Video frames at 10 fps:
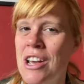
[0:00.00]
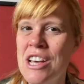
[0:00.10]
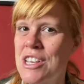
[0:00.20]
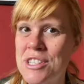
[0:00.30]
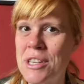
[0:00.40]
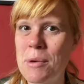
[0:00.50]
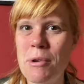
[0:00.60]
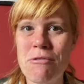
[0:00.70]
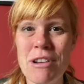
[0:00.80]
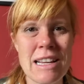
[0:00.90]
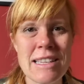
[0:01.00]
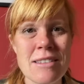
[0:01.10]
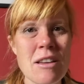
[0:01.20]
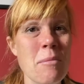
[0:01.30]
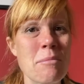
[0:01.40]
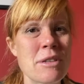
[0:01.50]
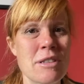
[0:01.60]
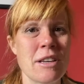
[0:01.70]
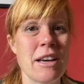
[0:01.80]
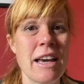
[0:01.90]
So they were really stumped
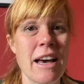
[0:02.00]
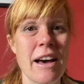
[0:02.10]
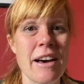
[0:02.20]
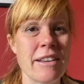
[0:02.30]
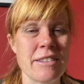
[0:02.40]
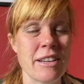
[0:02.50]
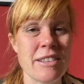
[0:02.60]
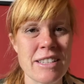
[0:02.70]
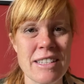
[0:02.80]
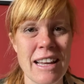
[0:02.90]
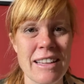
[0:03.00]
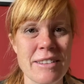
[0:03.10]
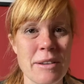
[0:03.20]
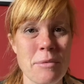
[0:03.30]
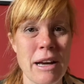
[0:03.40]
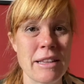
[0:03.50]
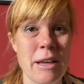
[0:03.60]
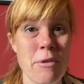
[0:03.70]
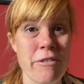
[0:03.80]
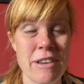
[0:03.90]
to hear and to understand when they
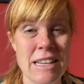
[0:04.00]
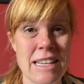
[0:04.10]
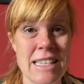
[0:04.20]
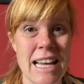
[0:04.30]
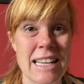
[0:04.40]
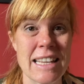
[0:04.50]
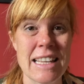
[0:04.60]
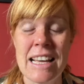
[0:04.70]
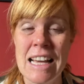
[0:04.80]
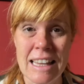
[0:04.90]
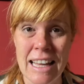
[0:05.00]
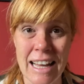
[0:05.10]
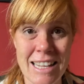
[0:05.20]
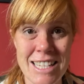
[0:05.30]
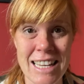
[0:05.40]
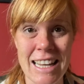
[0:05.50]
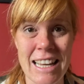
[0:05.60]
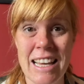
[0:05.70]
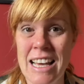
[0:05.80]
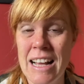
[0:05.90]
were feeding Teddy that
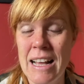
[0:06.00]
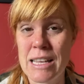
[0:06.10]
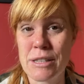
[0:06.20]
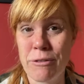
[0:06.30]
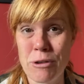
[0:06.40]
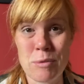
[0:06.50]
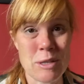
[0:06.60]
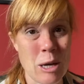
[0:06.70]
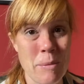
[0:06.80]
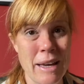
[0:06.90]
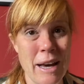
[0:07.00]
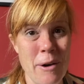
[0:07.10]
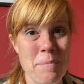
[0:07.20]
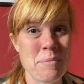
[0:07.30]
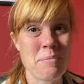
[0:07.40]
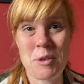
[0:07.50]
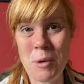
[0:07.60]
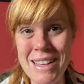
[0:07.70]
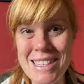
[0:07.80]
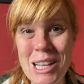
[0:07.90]
actually his food was coming out
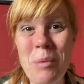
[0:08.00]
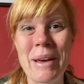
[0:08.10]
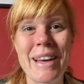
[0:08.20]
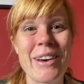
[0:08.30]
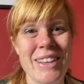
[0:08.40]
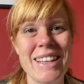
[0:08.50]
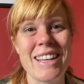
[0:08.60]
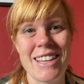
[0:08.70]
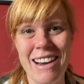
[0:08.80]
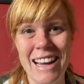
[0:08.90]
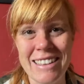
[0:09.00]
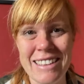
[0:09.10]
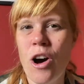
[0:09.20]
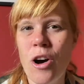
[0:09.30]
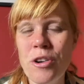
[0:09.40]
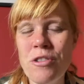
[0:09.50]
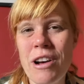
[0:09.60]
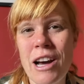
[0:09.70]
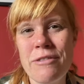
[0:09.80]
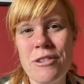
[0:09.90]
quite sloppy on the other end. On
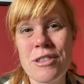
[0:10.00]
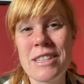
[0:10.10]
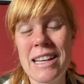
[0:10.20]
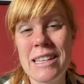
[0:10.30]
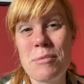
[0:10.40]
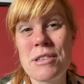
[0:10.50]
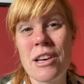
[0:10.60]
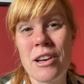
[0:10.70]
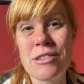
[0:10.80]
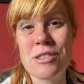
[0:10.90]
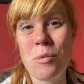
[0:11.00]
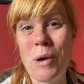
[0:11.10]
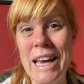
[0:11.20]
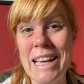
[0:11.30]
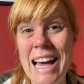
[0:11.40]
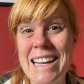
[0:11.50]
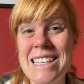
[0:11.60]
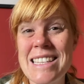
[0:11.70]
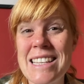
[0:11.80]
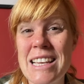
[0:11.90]
arrival, Teddy was underweight, and it
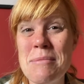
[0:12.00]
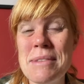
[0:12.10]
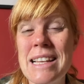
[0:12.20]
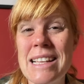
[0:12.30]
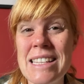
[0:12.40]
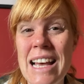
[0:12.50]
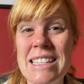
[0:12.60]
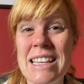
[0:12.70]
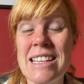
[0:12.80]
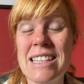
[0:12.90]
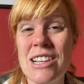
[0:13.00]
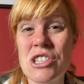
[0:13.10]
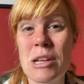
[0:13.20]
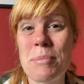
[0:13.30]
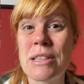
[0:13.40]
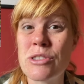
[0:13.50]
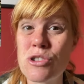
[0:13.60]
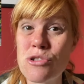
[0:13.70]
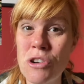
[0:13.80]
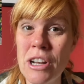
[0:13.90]
seems that Teddy has actually been
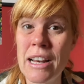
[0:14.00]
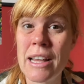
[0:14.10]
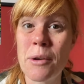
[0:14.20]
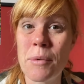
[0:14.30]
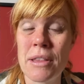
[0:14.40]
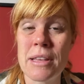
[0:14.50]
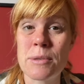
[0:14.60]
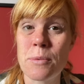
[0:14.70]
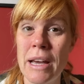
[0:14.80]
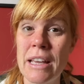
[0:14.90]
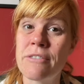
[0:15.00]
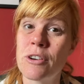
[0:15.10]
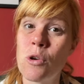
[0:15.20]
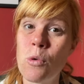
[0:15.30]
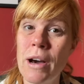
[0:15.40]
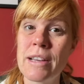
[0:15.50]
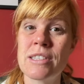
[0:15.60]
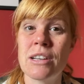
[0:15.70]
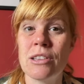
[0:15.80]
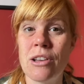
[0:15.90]
struggling with his weight for quite
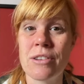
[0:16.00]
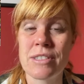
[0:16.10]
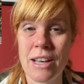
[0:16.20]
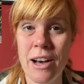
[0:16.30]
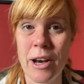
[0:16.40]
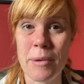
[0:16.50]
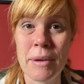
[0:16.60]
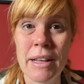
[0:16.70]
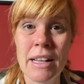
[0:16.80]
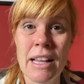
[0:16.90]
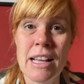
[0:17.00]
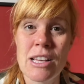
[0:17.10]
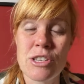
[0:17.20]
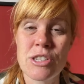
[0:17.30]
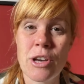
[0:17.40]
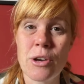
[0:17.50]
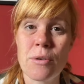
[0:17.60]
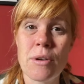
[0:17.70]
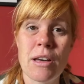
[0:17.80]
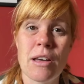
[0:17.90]
a long time. So